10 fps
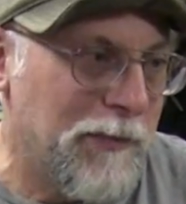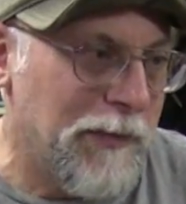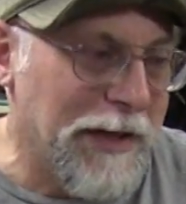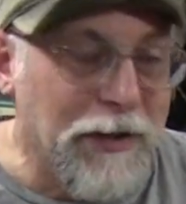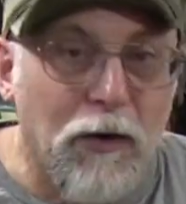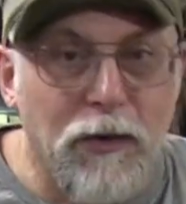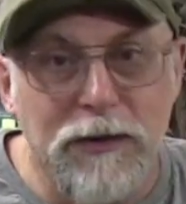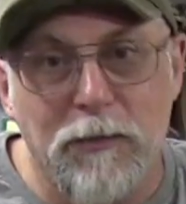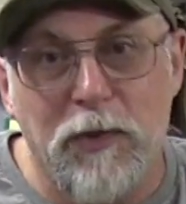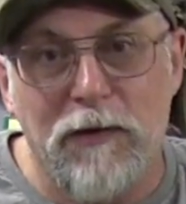I know what
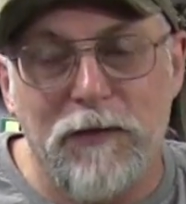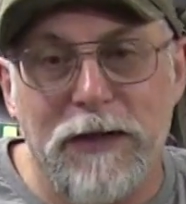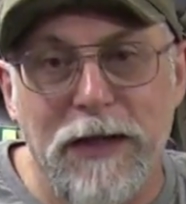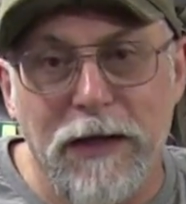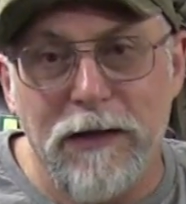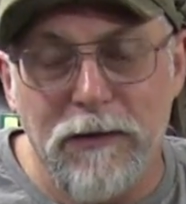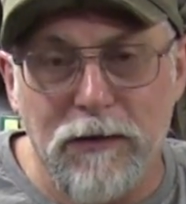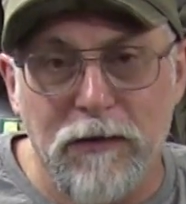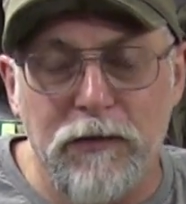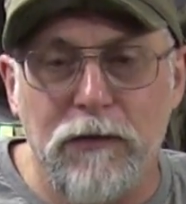the perfect tan
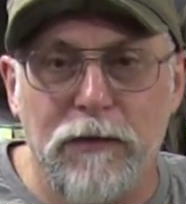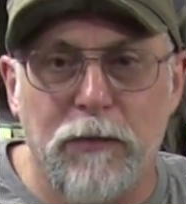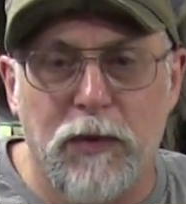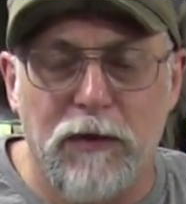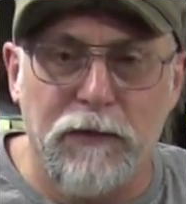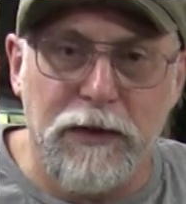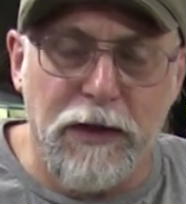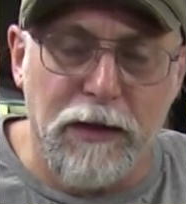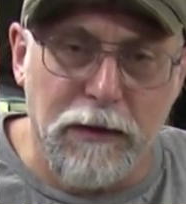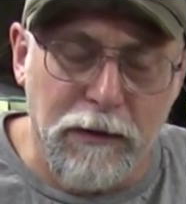is. I've used the perfect
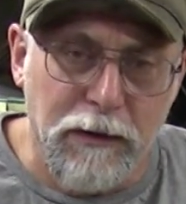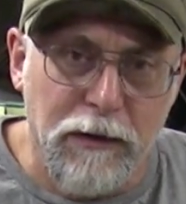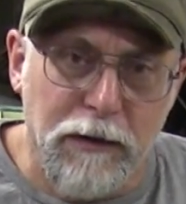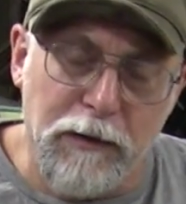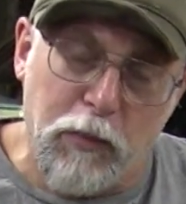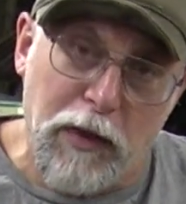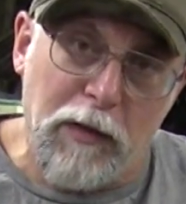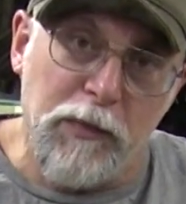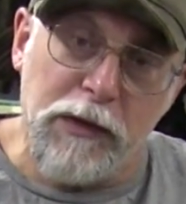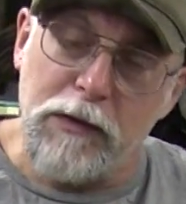tan. The
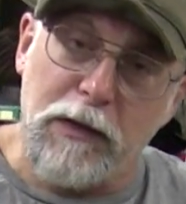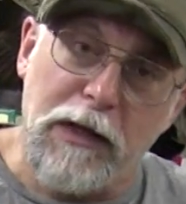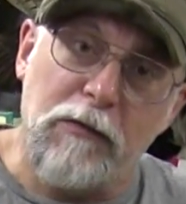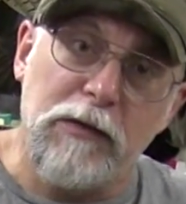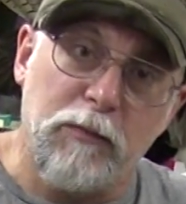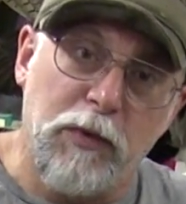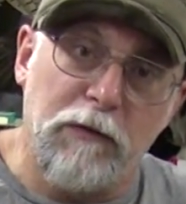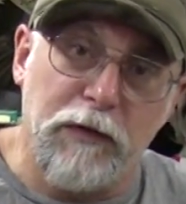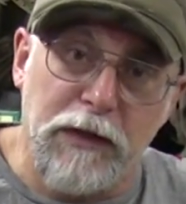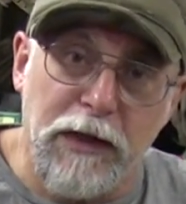problem is the guy with the
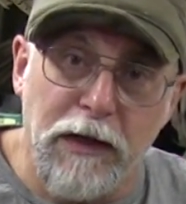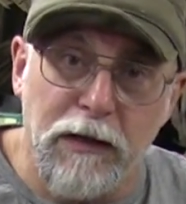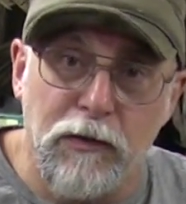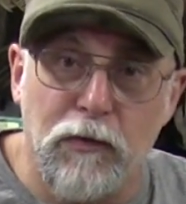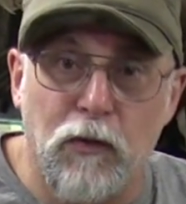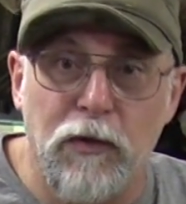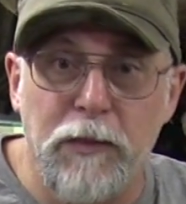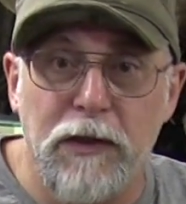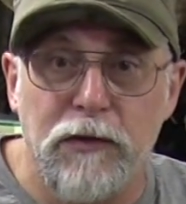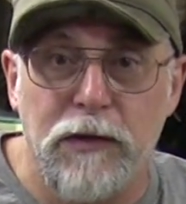perfect tan has sworn
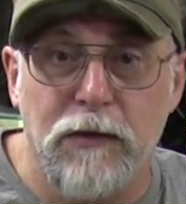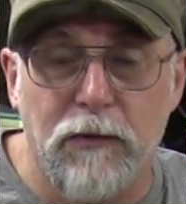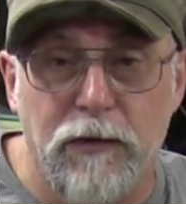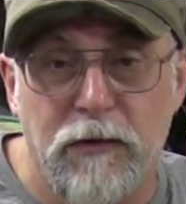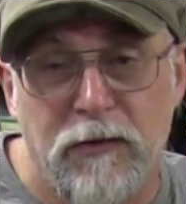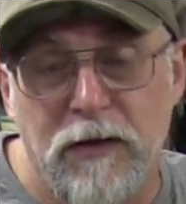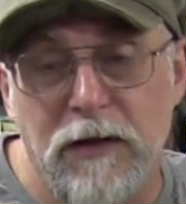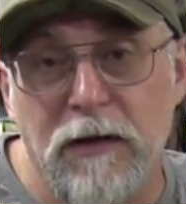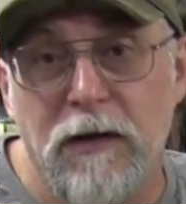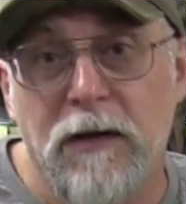me to
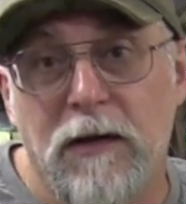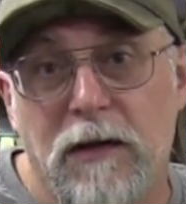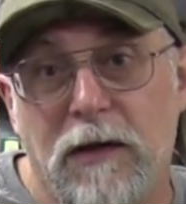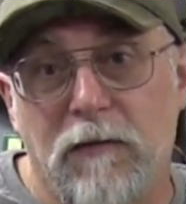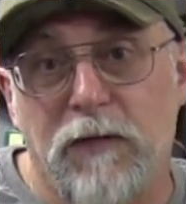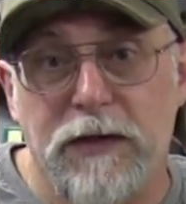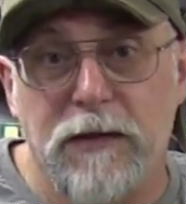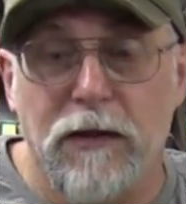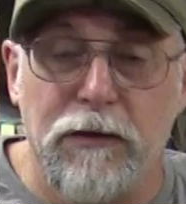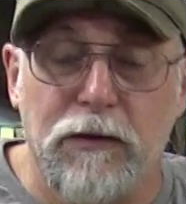secrecy, and if I
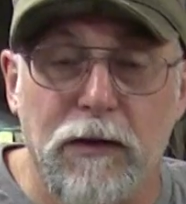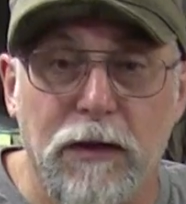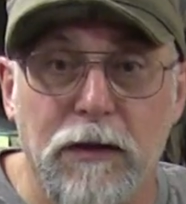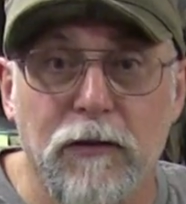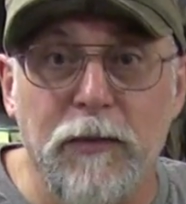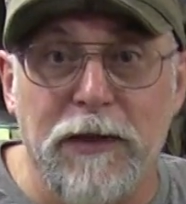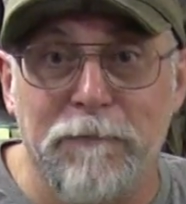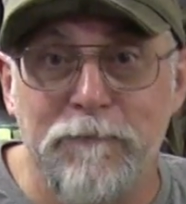tell, he's going to kill me.